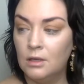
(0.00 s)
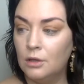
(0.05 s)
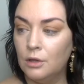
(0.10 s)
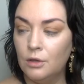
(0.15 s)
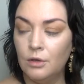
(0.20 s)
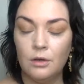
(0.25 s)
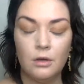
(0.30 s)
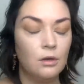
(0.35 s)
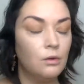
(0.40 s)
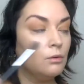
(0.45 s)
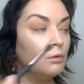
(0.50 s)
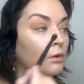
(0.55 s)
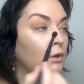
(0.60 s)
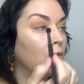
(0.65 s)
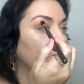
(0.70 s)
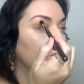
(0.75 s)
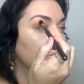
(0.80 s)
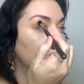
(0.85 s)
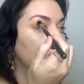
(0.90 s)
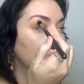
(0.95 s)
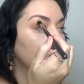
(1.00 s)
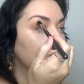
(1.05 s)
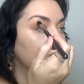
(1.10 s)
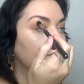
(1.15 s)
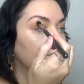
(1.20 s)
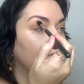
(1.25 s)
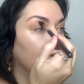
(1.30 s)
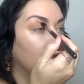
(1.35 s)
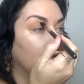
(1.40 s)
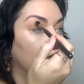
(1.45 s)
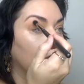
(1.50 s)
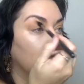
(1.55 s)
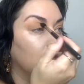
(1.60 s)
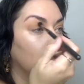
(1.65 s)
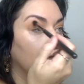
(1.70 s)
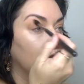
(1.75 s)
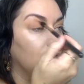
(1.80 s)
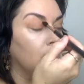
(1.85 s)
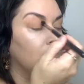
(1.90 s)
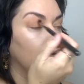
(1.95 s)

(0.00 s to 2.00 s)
look, which is fun,